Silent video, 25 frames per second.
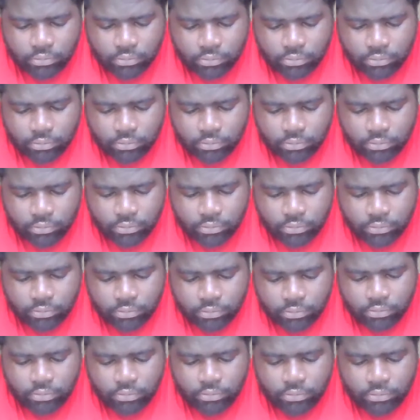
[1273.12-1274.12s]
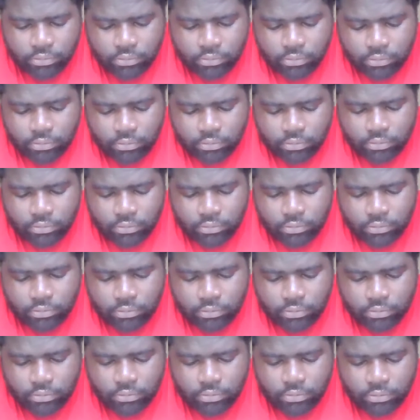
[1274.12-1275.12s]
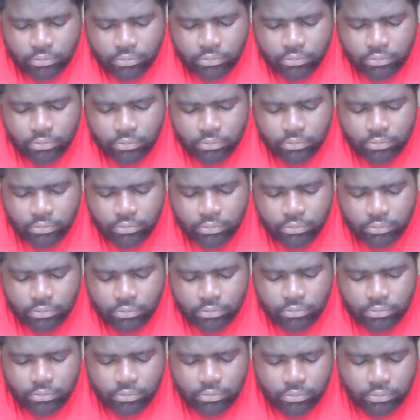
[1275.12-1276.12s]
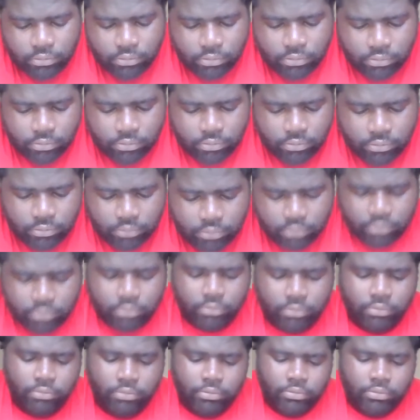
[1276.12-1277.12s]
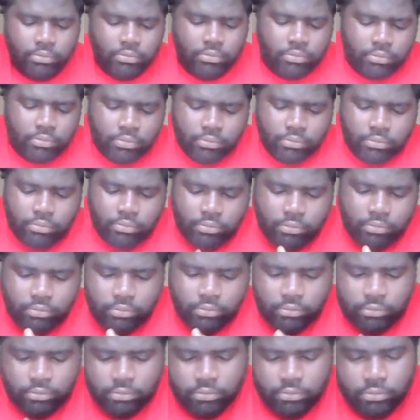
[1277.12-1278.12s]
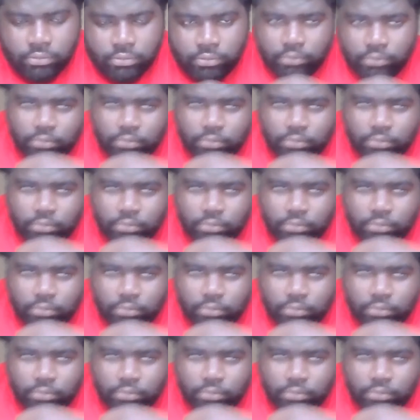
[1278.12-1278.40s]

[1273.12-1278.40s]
The person shown says nothing.